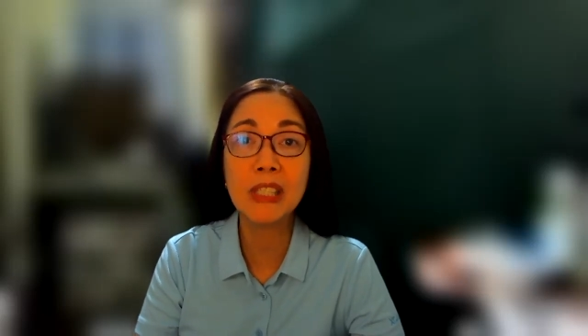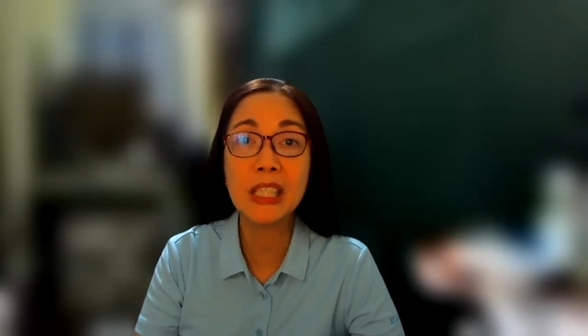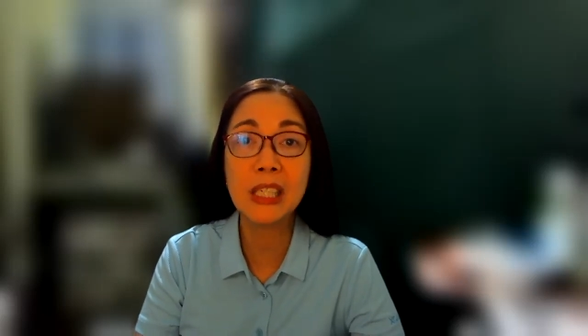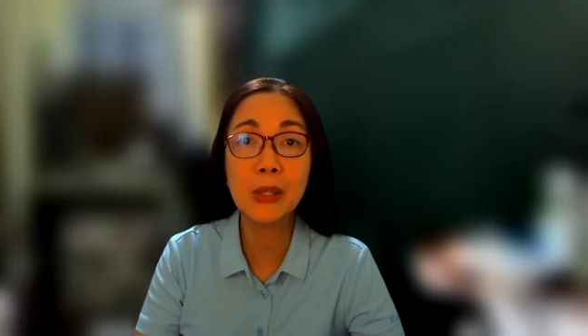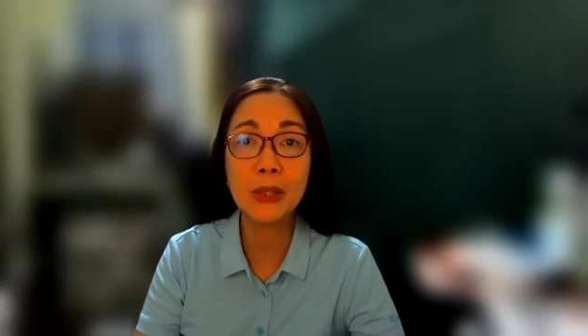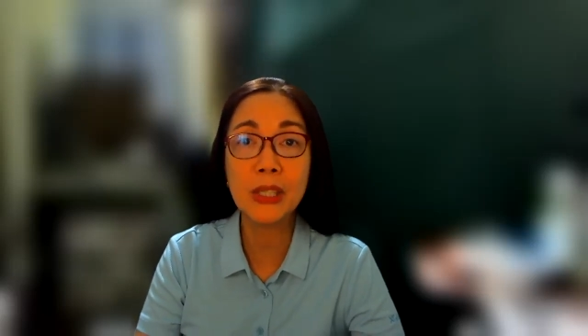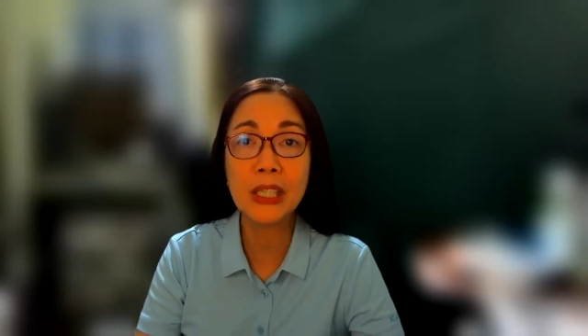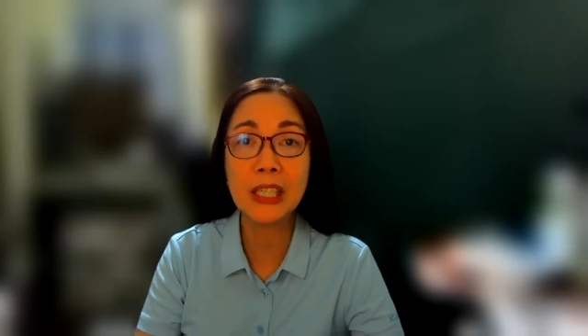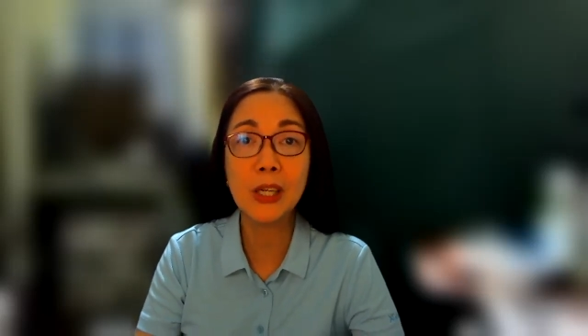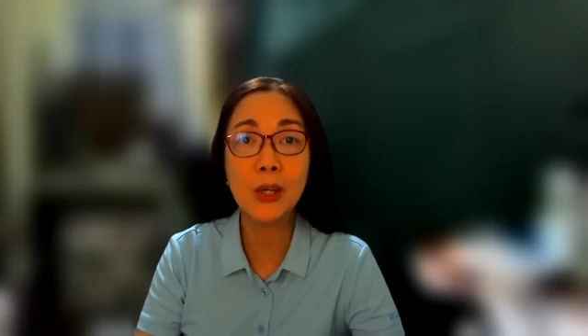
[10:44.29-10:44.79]

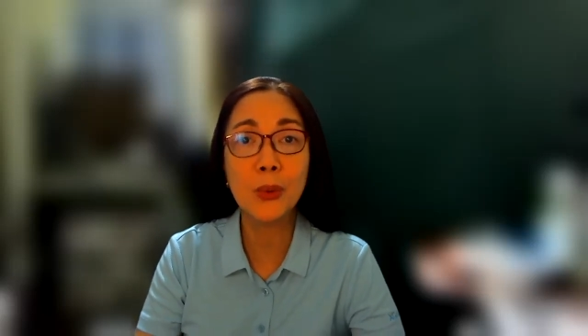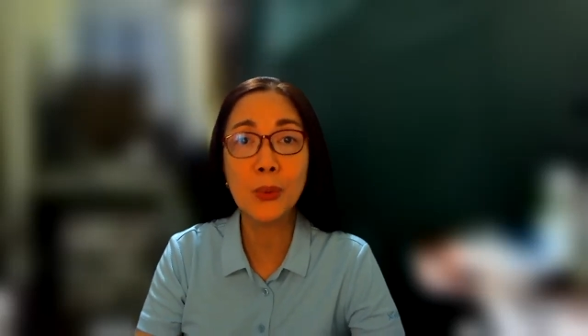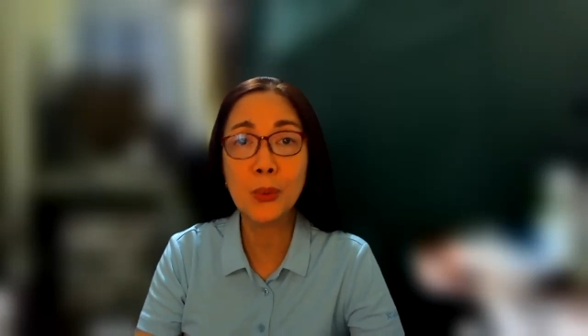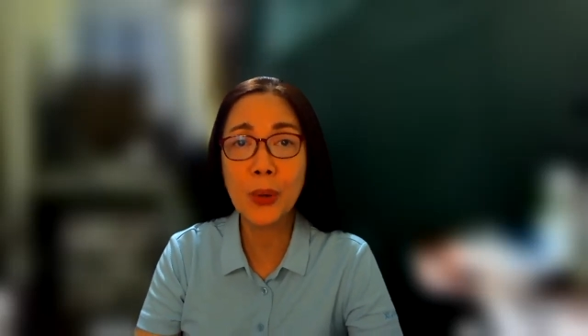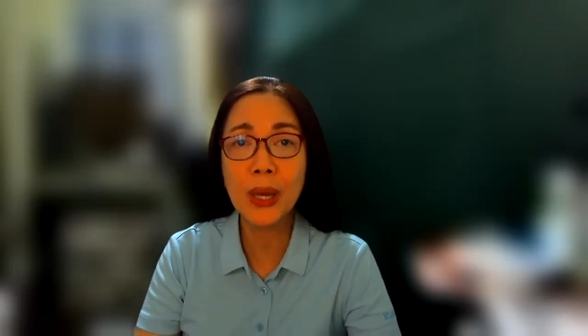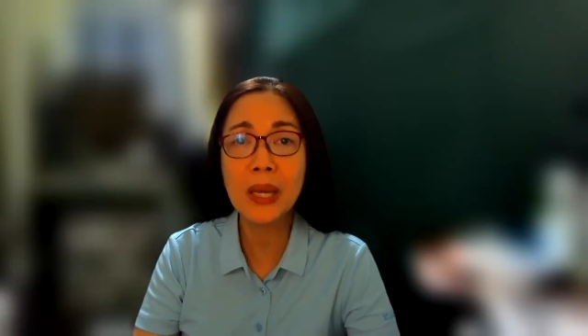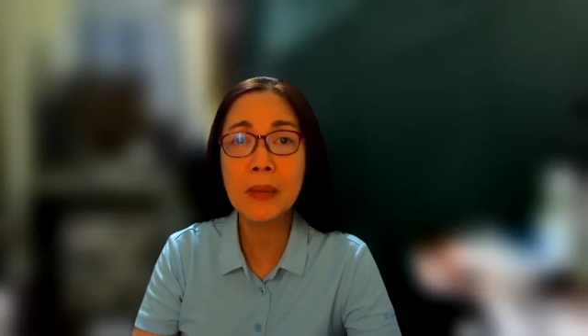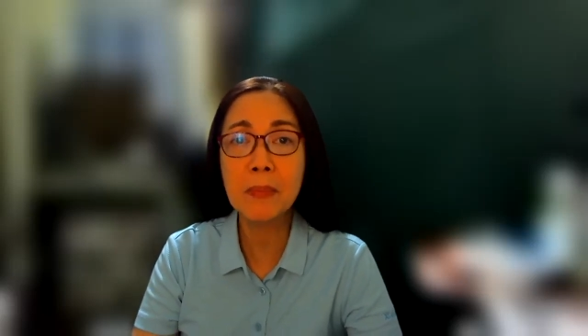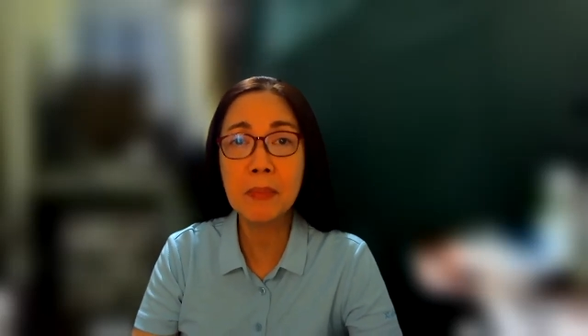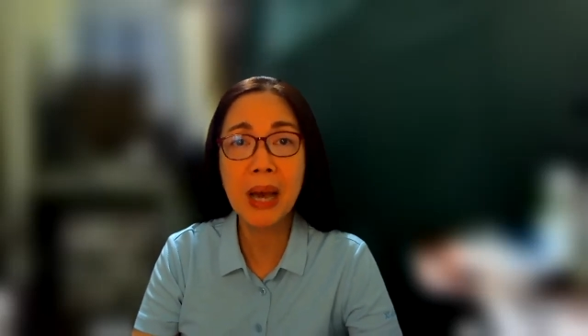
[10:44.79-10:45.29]
Iloilo
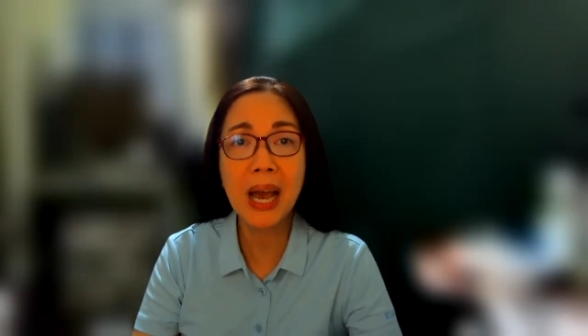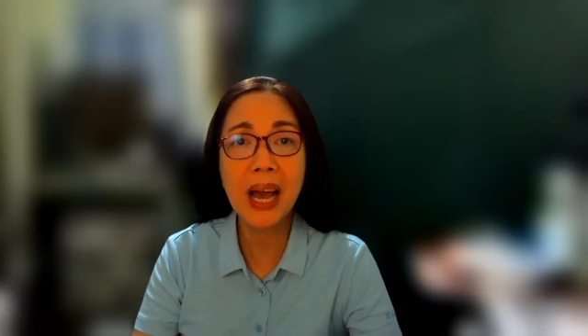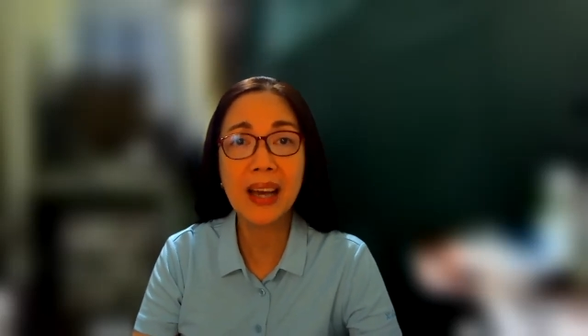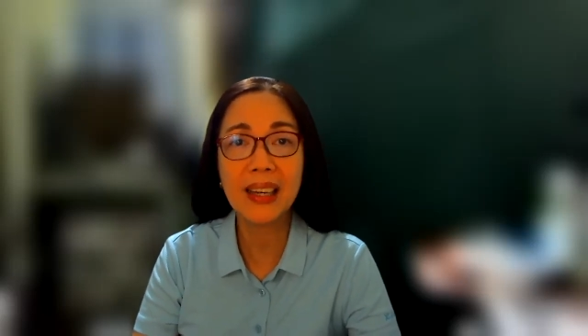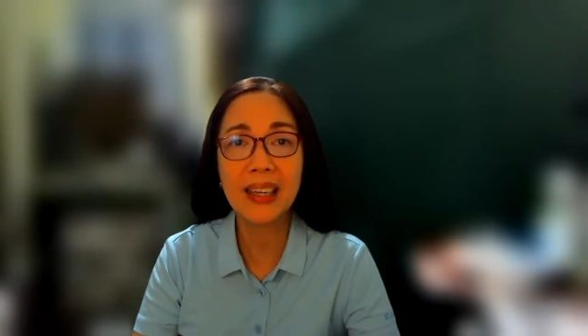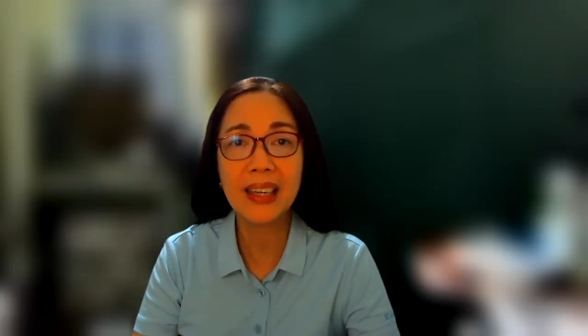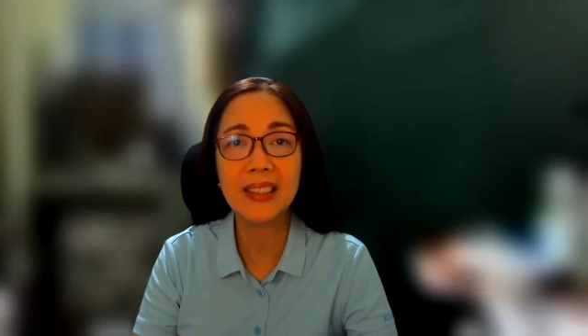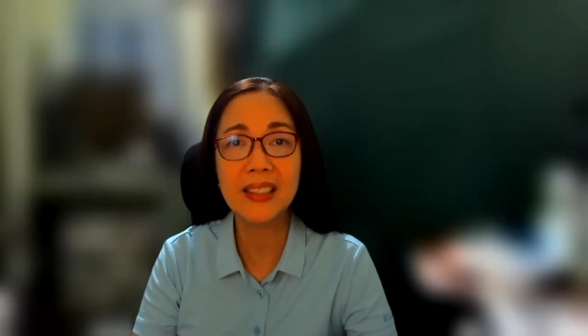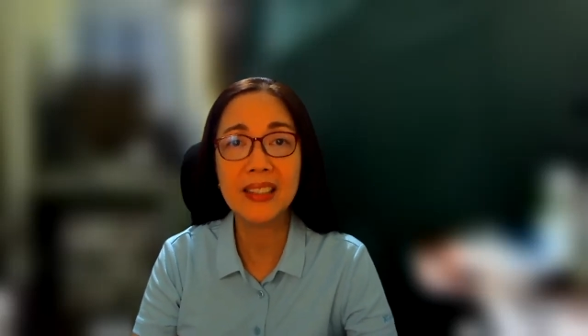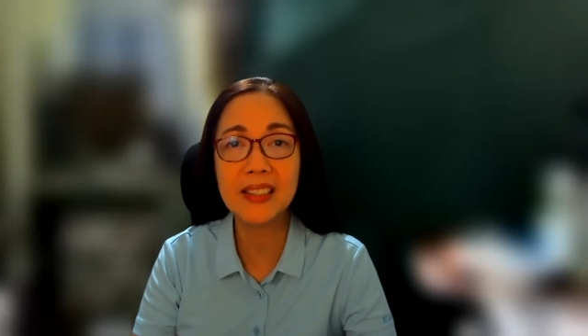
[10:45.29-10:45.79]
way back
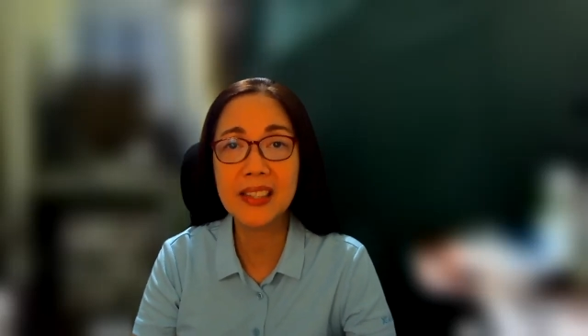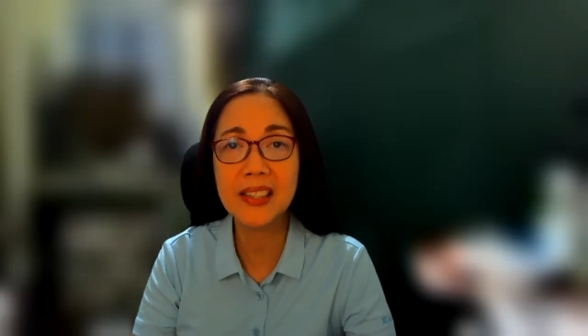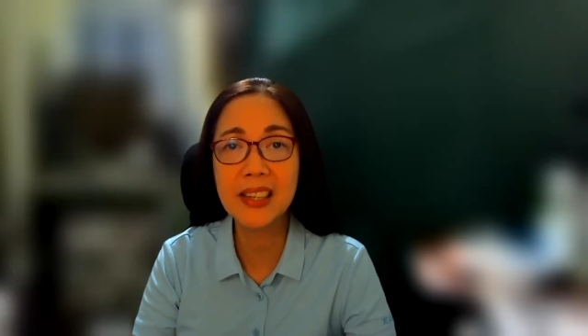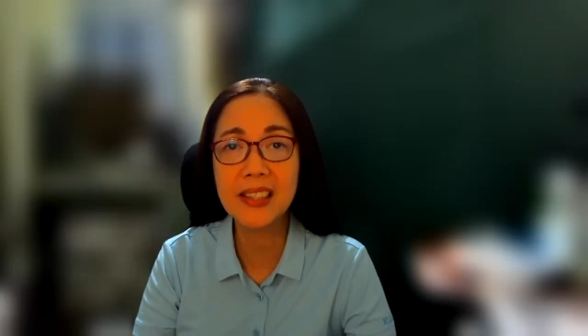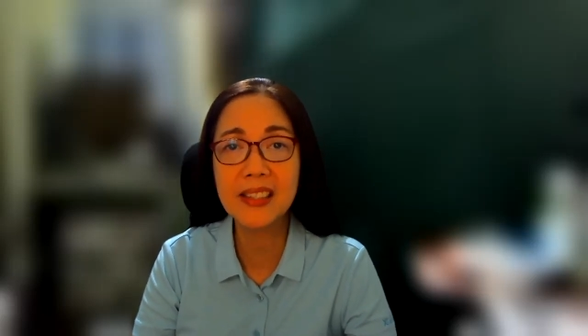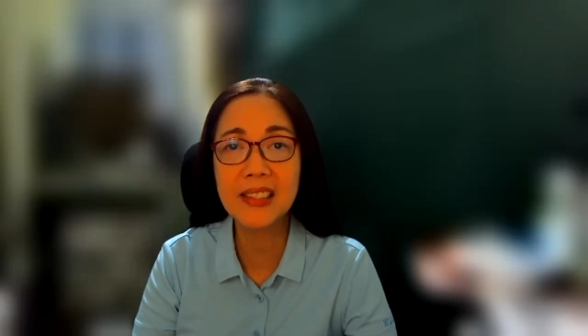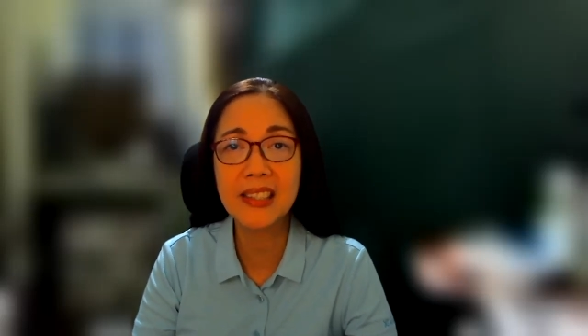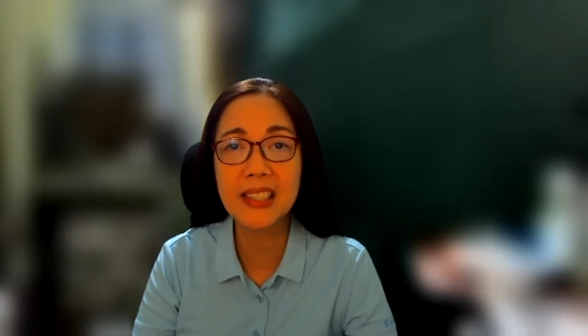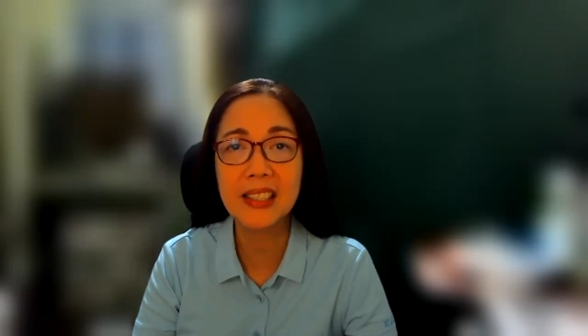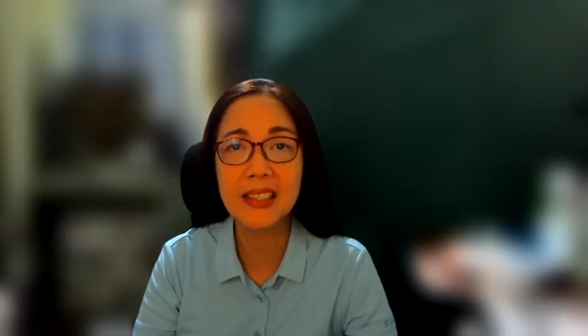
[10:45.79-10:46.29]
in the
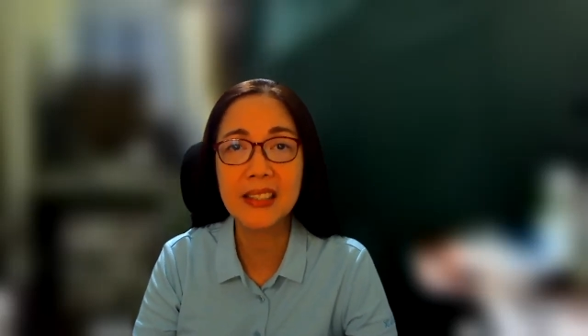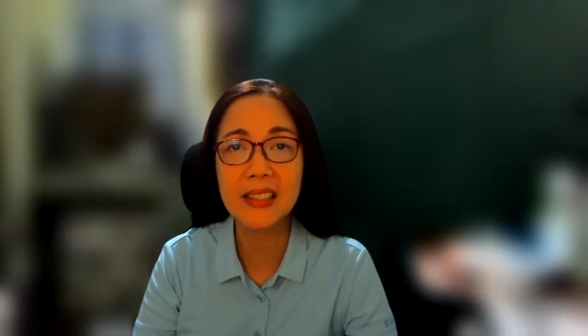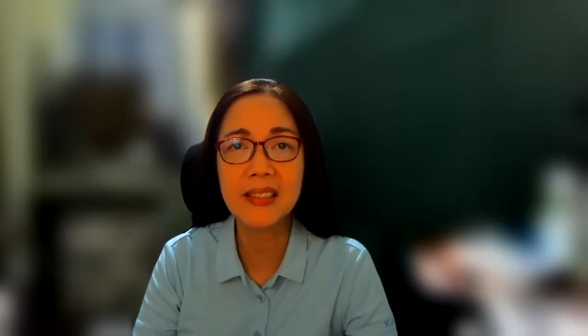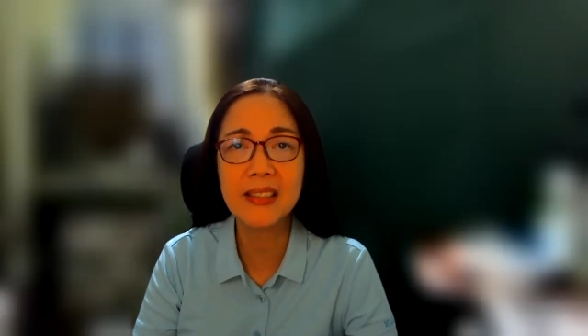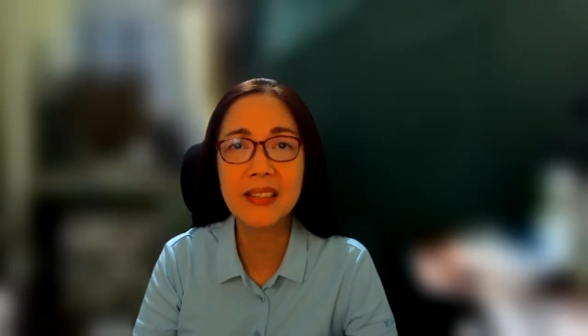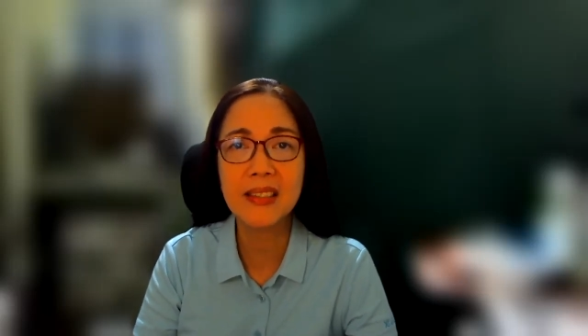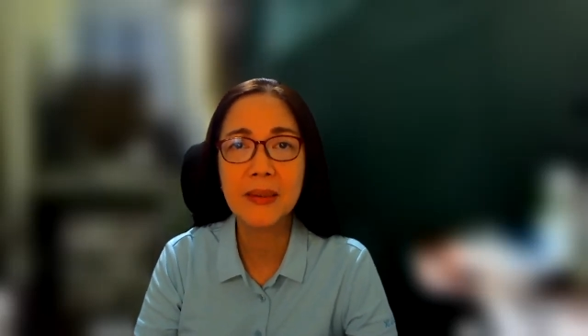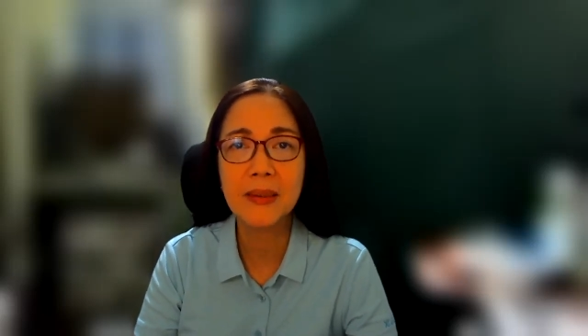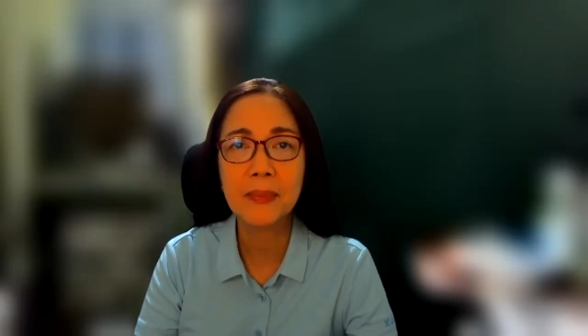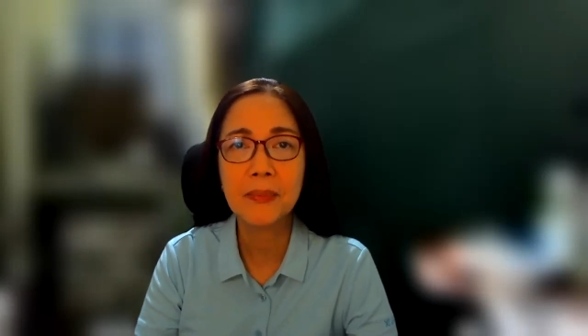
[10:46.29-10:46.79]
60s?